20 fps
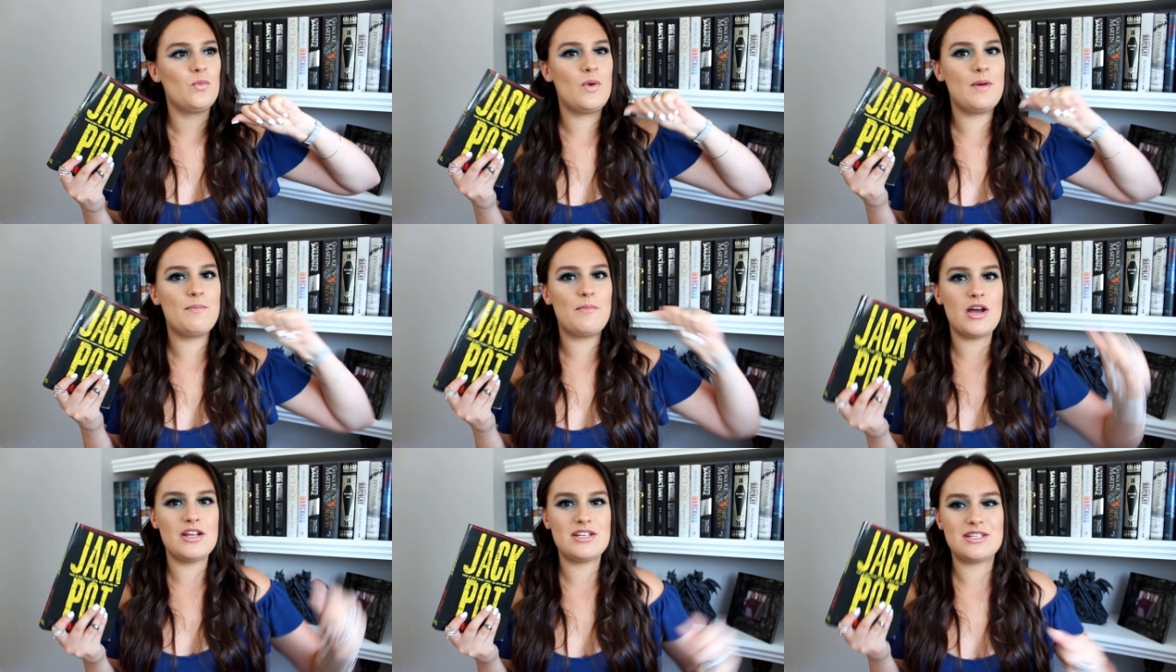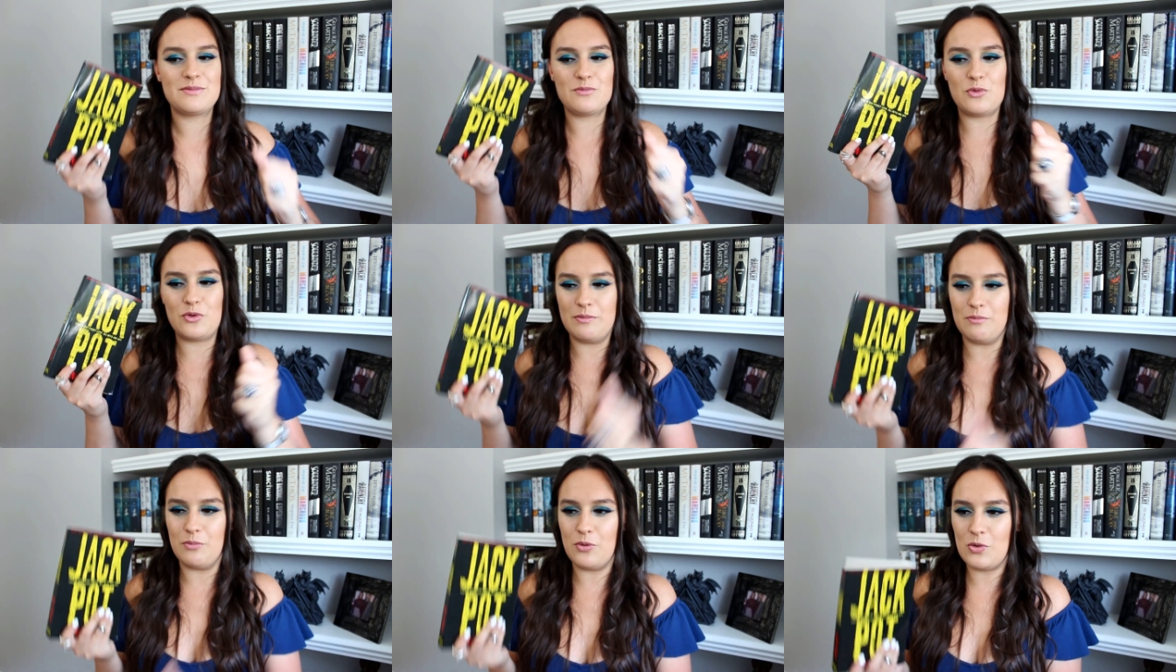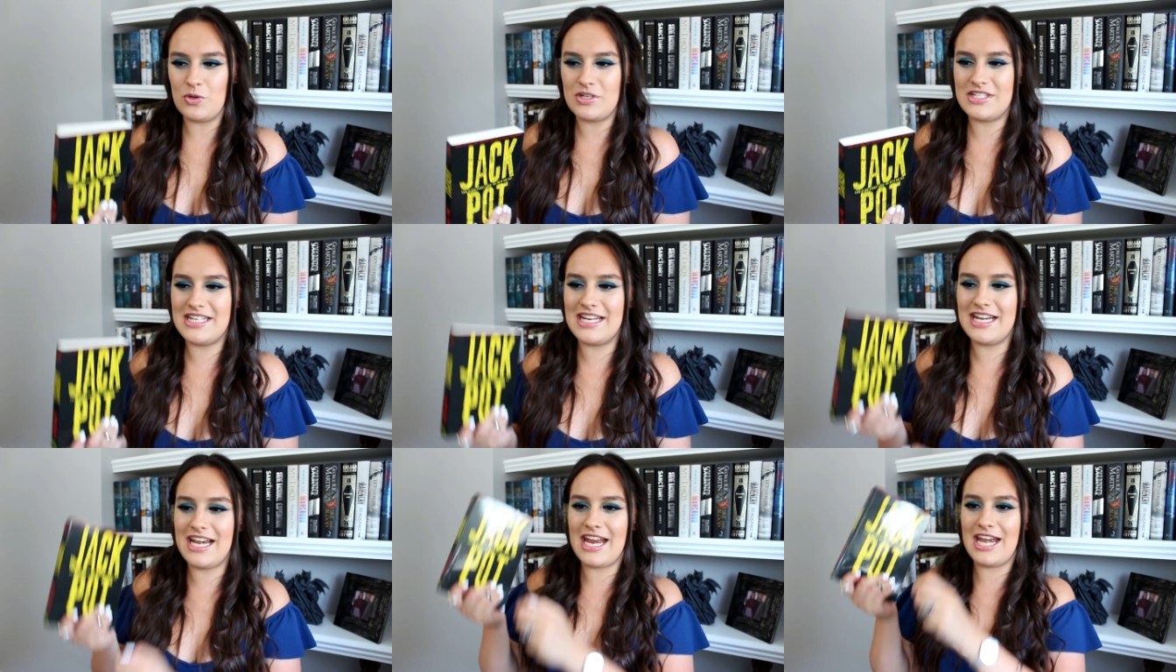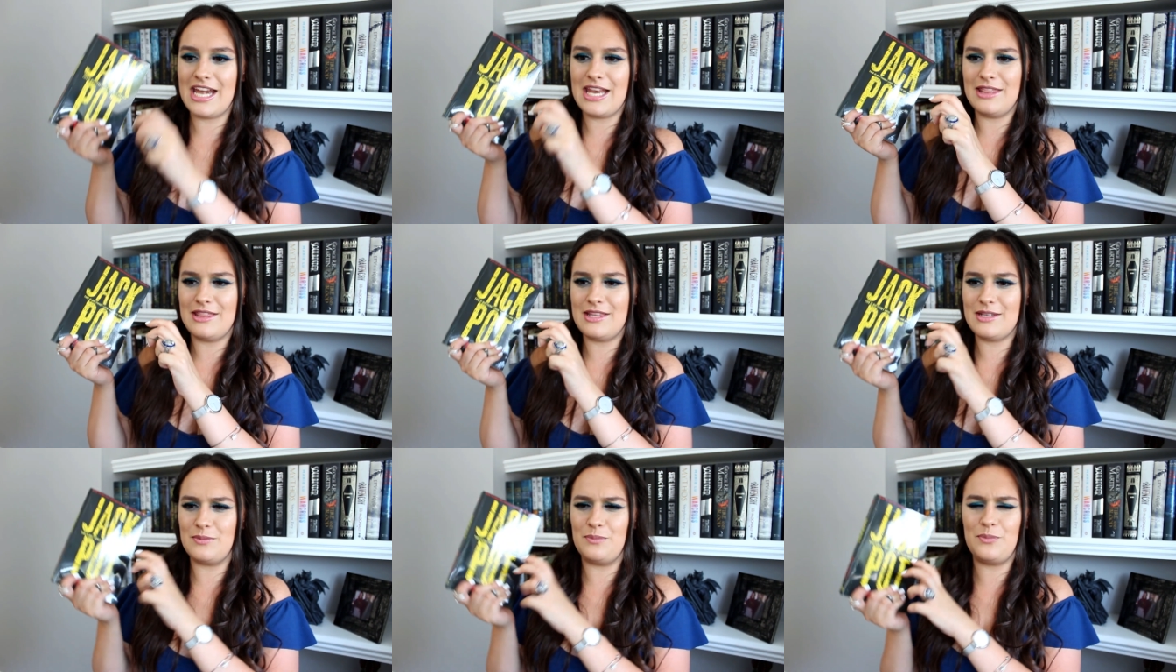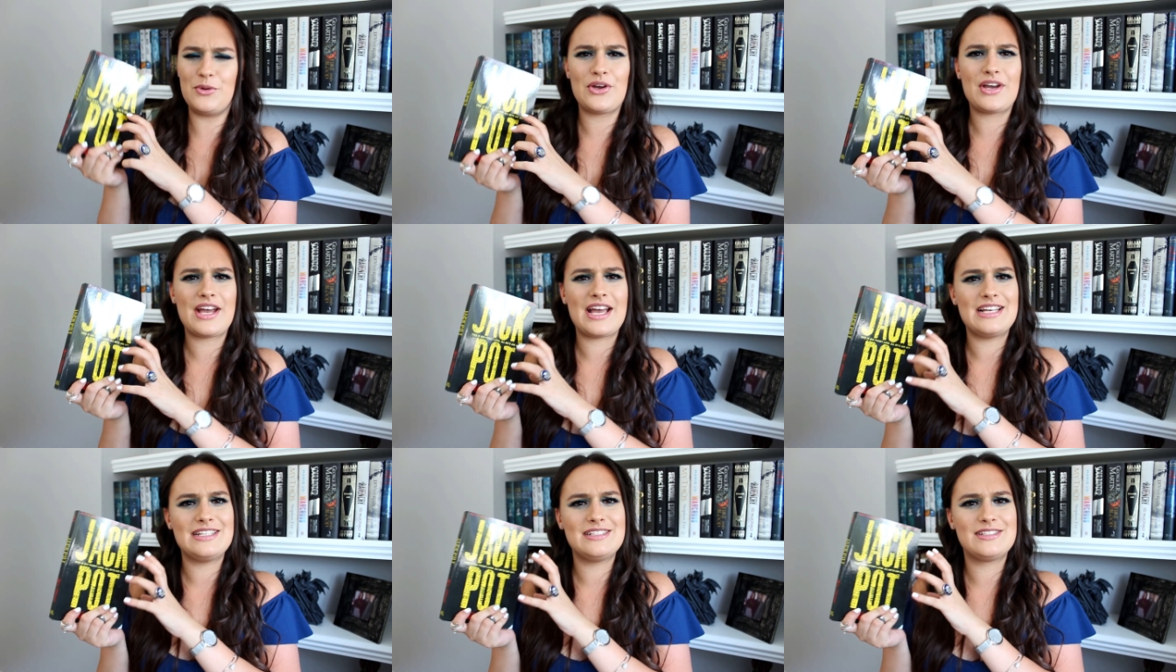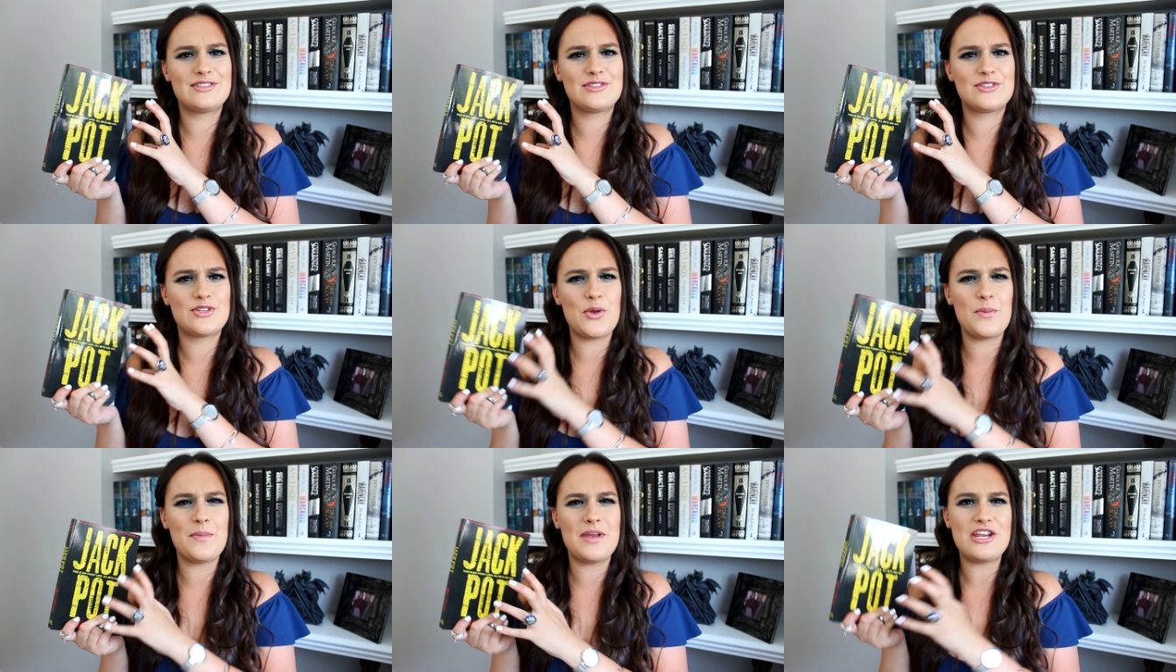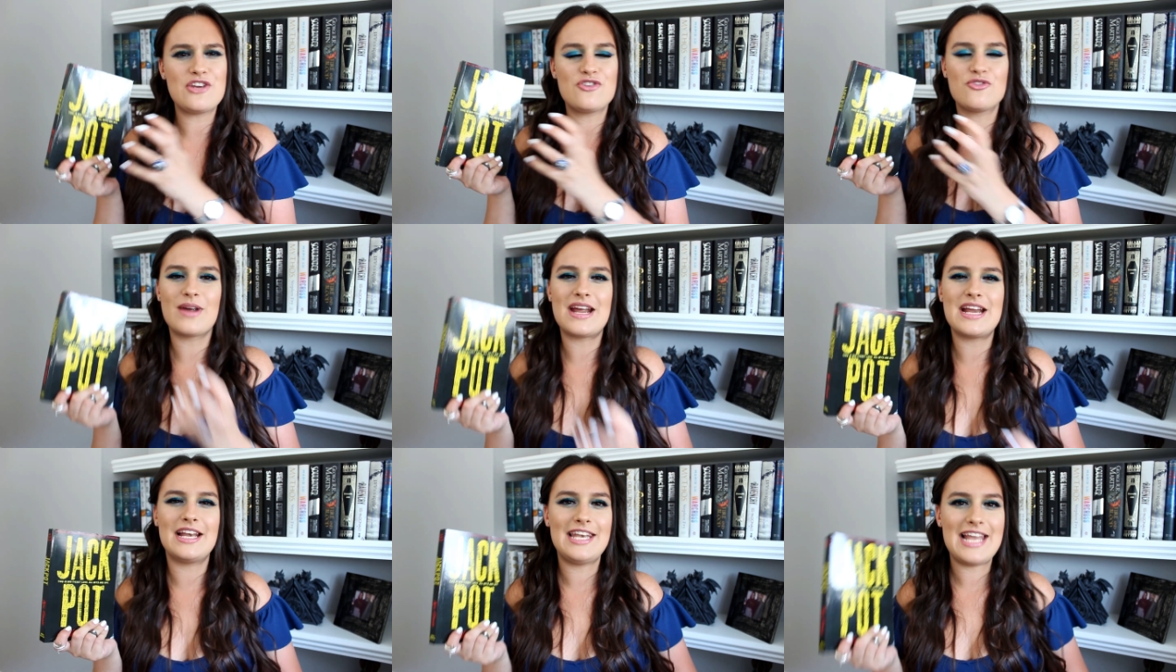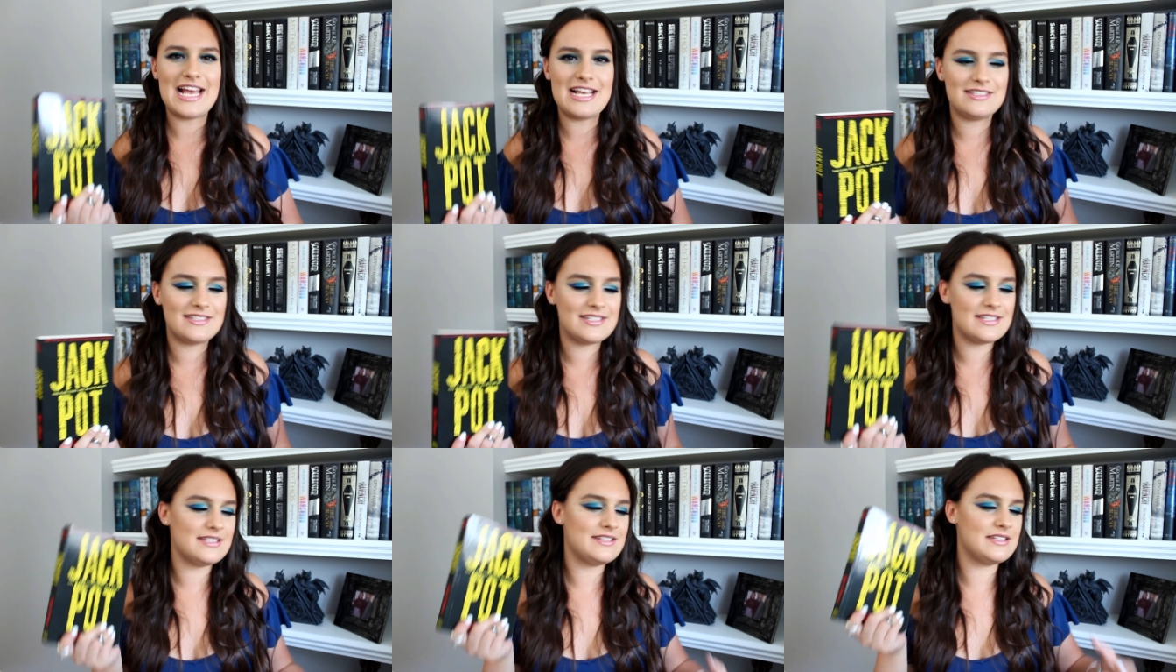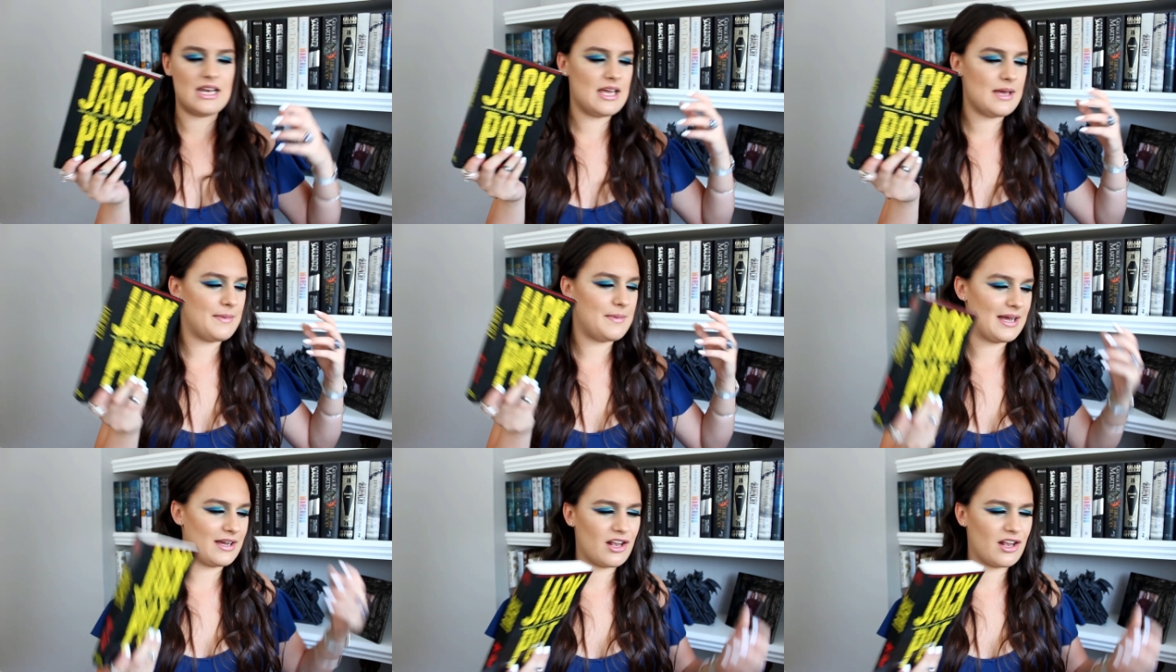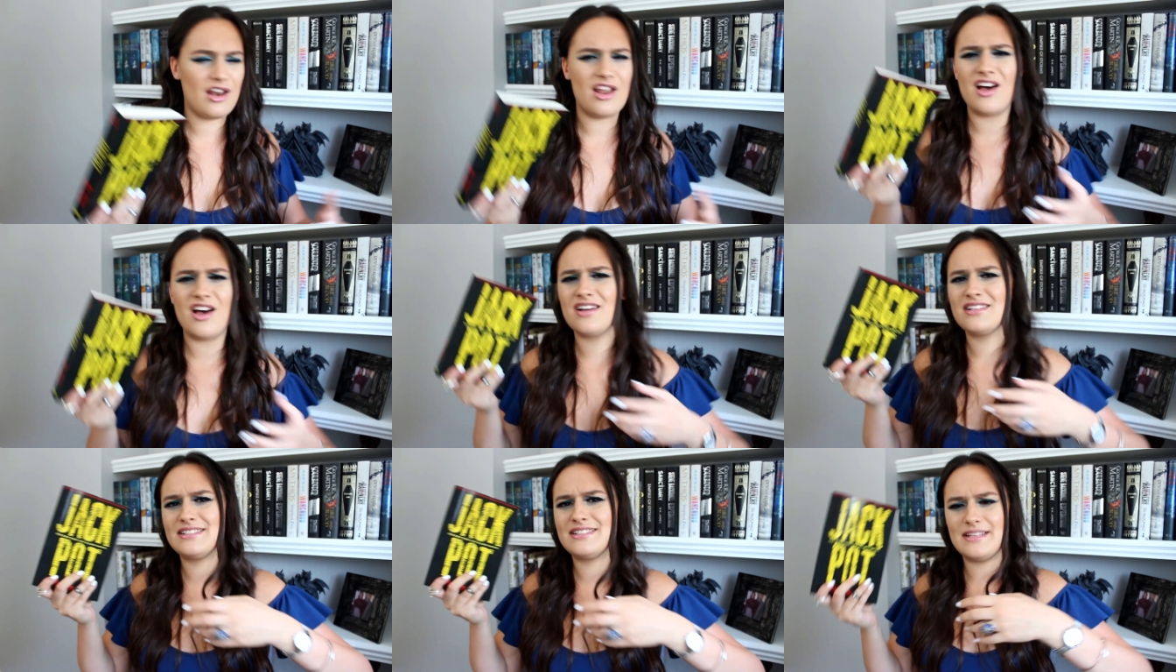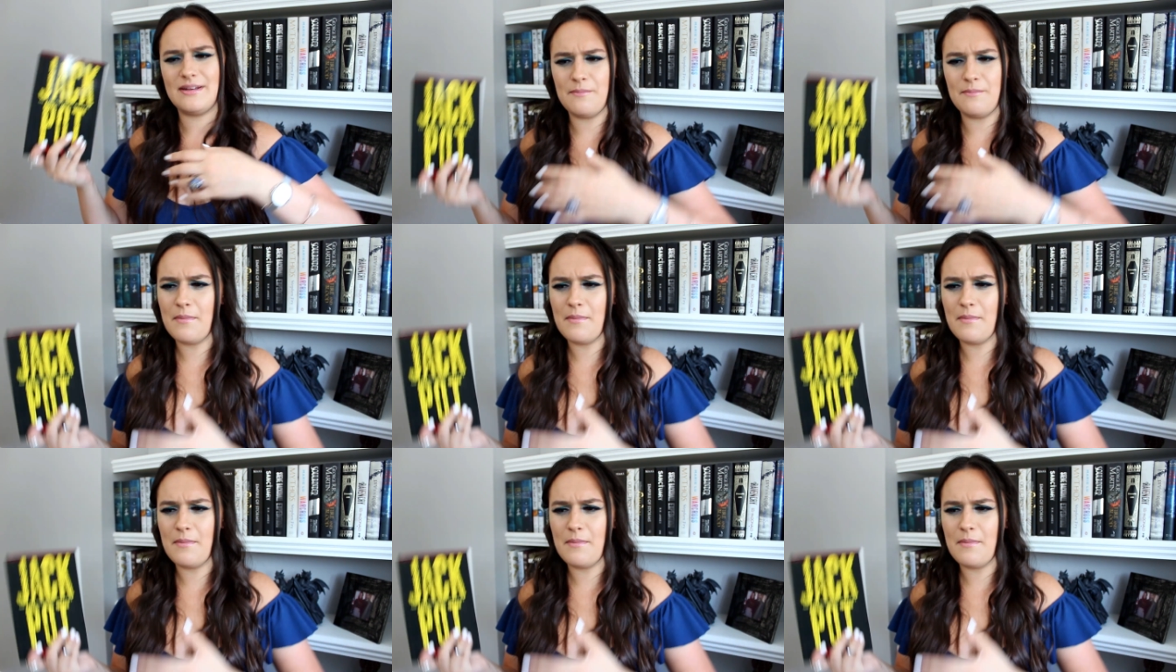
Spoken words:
were much more important, and this book has so many great lessons about class and